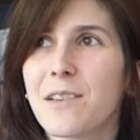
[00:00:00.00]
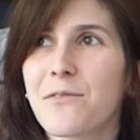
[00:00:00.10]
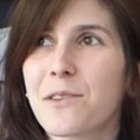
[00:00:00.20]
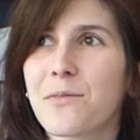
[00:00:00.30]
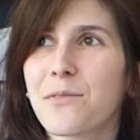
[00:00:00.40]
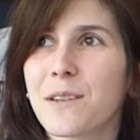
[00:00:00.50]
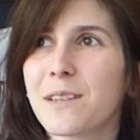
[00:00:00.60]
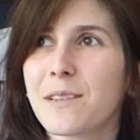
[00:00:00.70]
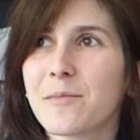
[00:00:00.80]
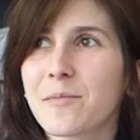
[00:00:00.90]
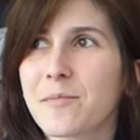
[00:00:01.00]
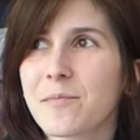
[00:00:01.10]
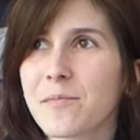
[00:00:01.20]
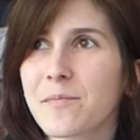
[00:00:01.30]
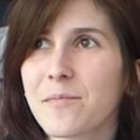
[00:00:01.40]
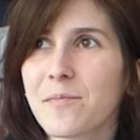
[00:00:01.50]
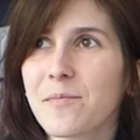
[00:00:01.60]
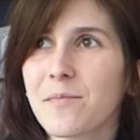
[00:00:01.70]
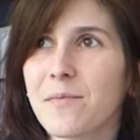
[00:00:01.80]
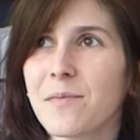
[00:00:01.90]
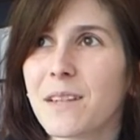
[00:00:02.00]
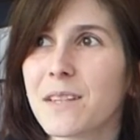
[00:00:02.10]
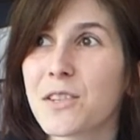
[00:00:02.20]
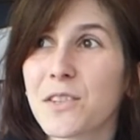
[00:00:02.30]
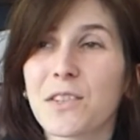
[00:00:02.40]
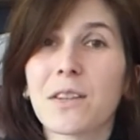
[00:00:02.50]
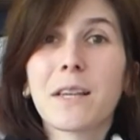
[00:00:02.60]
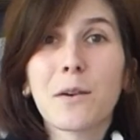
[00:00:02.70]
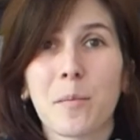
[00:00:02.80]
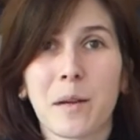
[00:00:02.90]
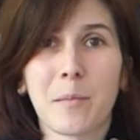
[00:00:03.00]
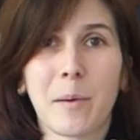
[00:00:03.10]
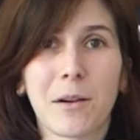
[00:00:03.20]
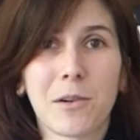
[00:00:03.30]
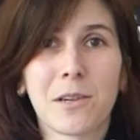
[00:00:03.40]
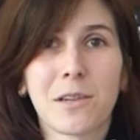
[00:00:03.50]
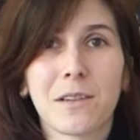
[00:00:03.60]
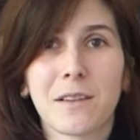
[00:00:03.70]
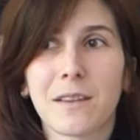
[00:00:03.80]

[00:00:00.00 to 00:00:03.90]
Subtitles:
if you feel just a little bit better